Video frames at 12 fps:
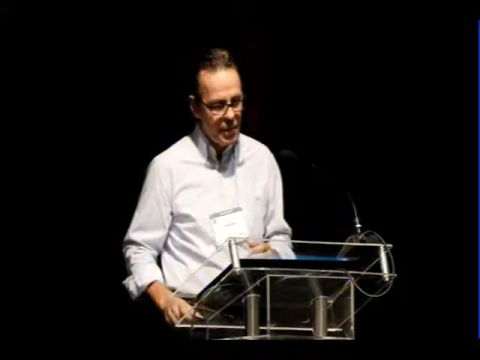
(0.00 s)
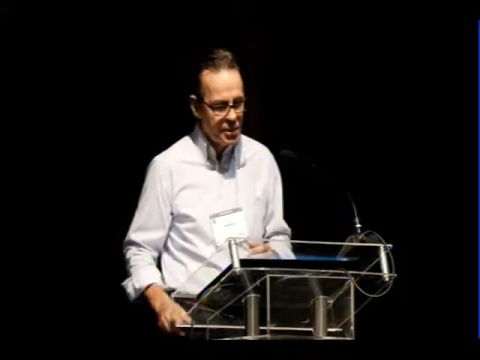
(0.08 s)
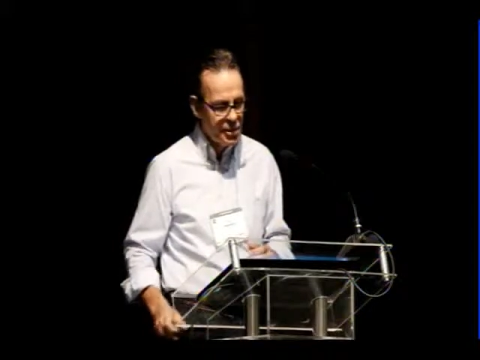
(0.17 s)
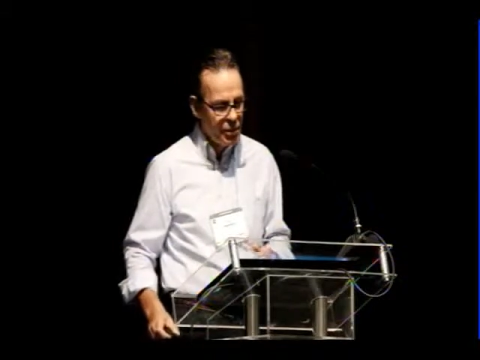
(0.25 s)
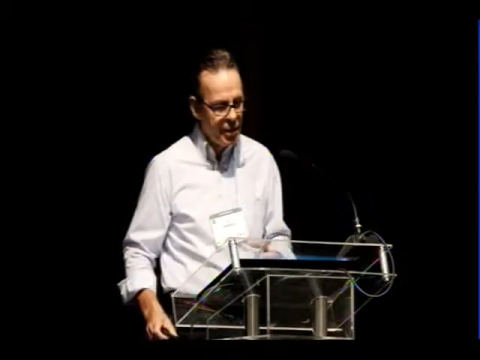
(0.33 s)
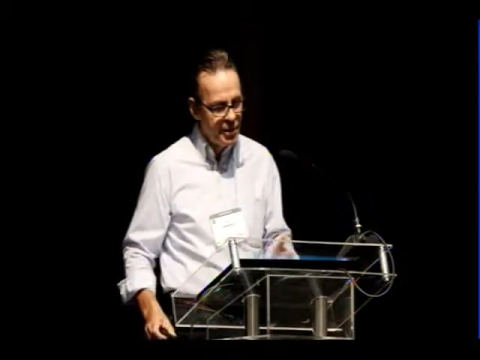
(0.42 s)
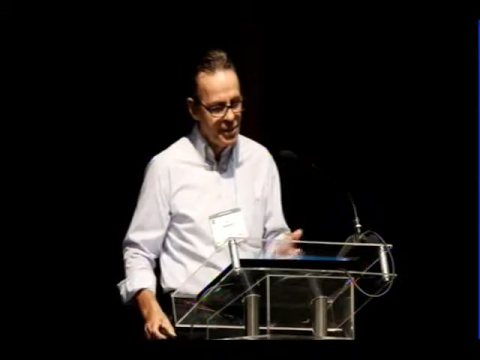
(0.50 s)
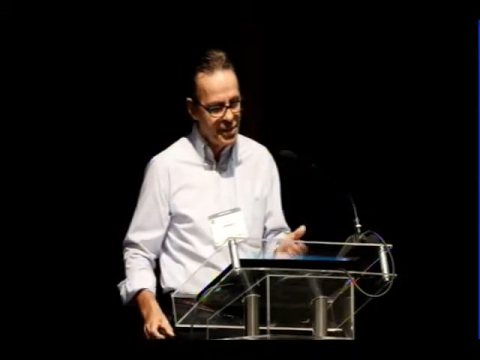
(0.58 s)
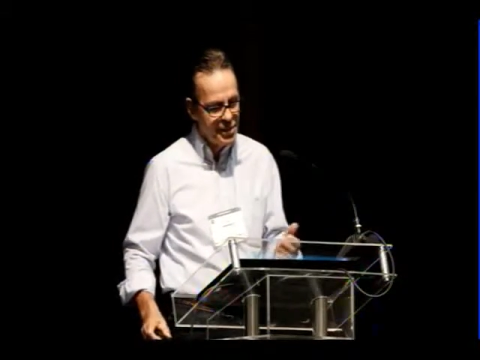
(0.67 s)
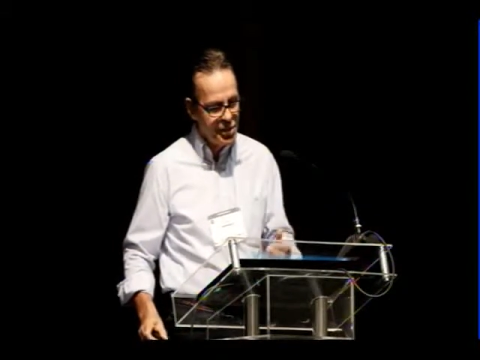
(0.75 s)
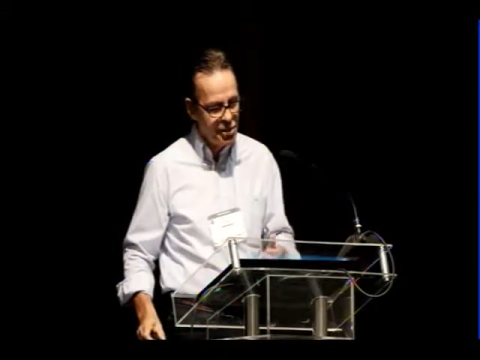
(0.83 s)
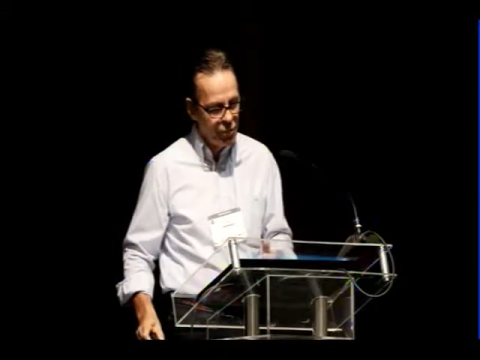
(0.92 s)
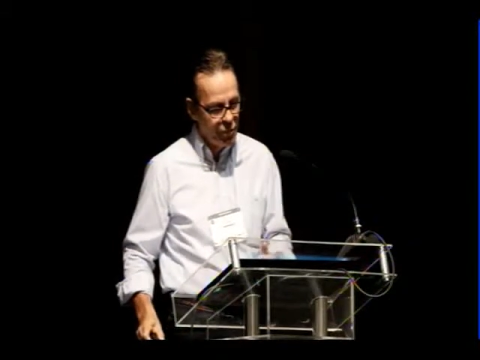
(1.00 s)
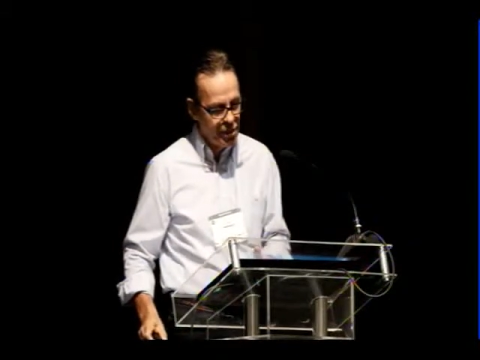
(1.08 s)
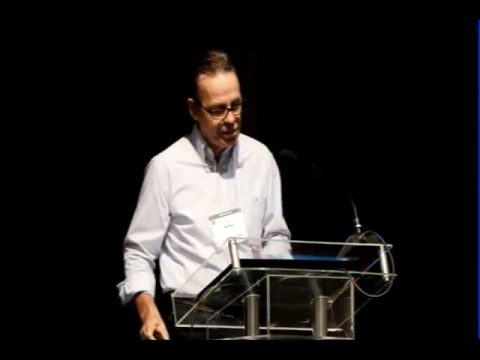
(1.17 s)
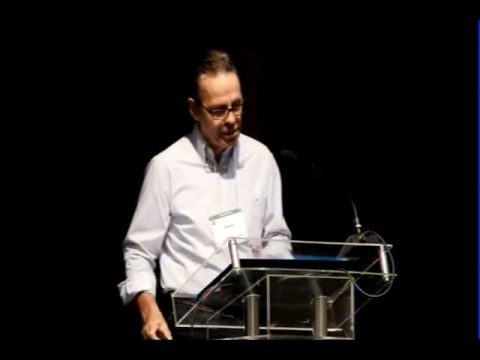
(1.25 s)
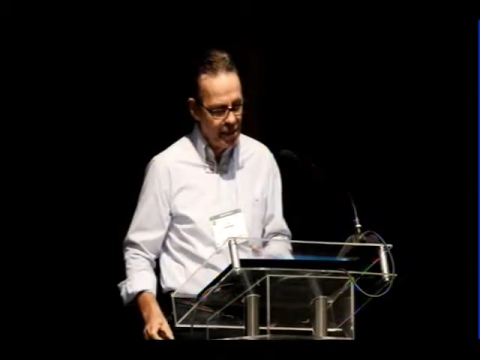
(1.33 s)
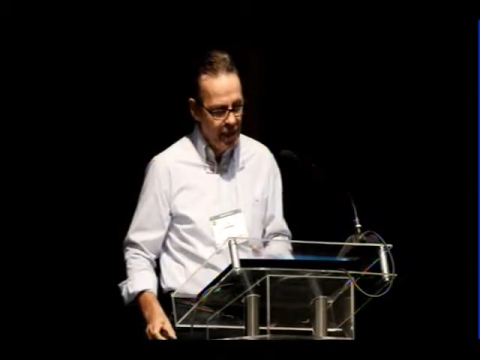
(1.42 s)
So here's the
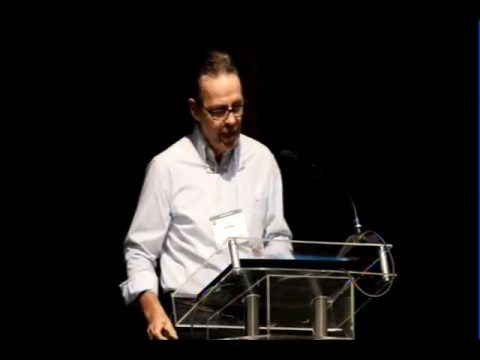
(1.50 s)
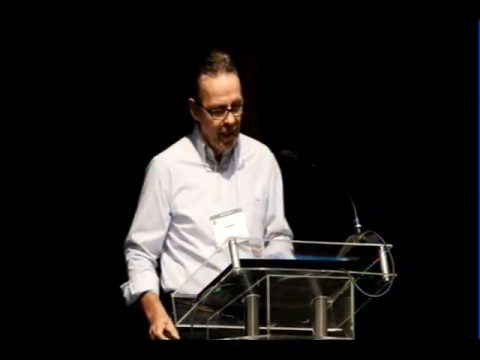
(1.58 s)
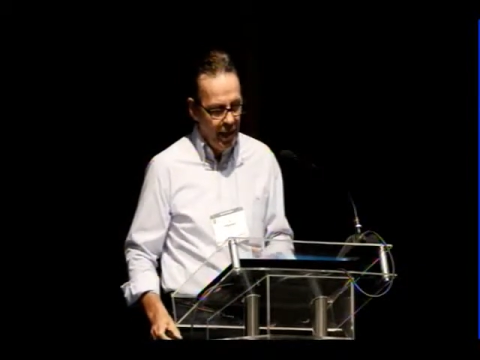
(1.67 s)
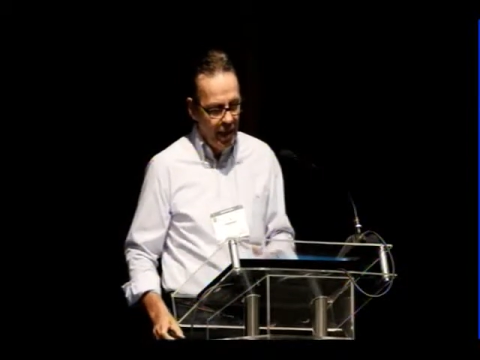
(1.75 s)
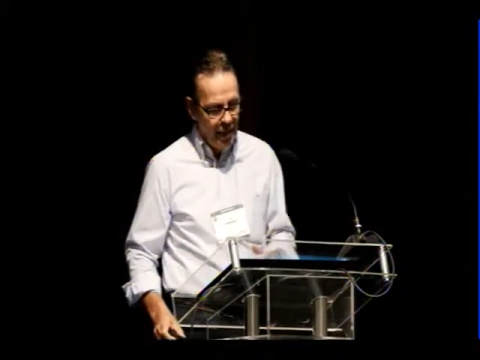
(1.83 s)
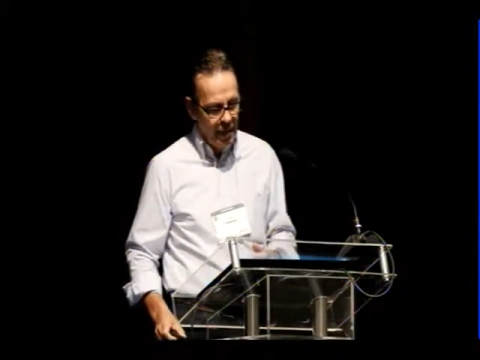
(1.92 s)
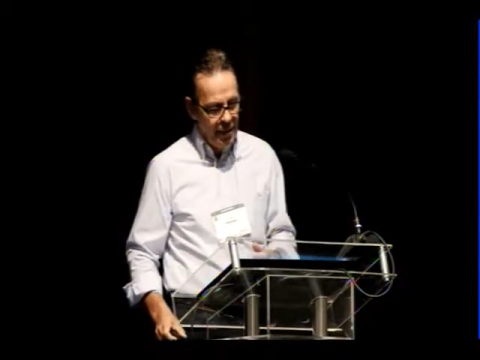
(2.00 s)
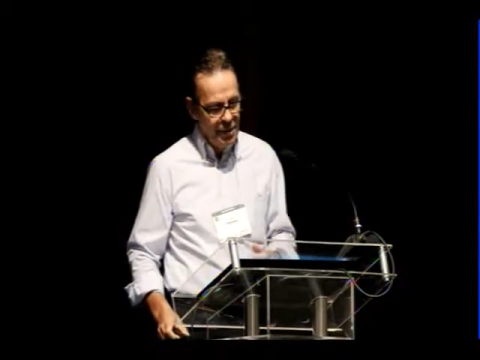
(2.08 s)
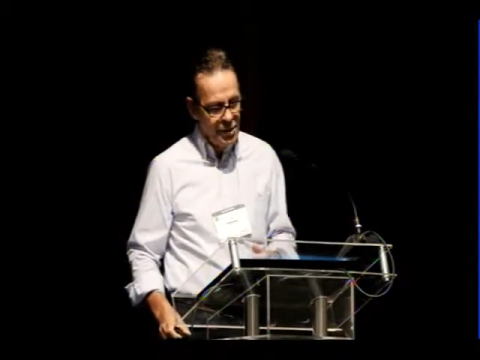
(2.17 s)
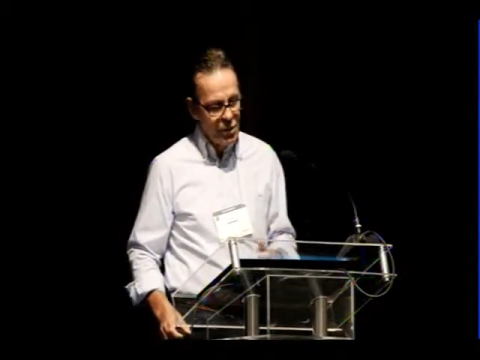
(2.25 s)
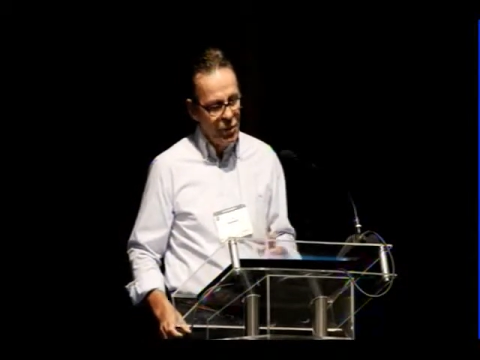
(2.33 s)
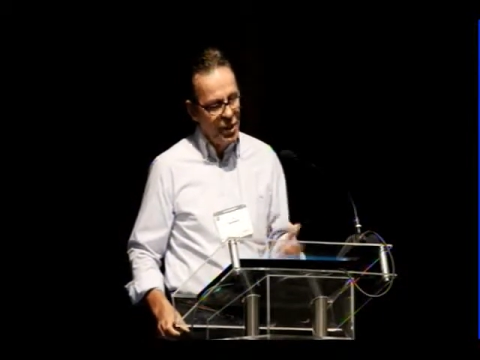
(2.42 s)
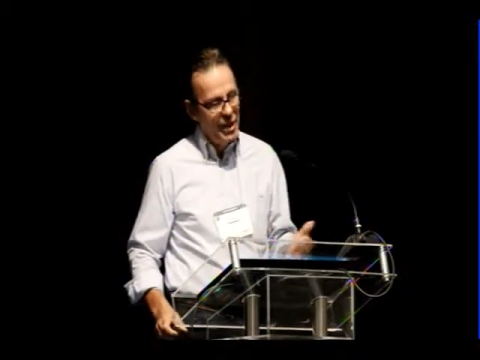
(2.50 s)
situation. So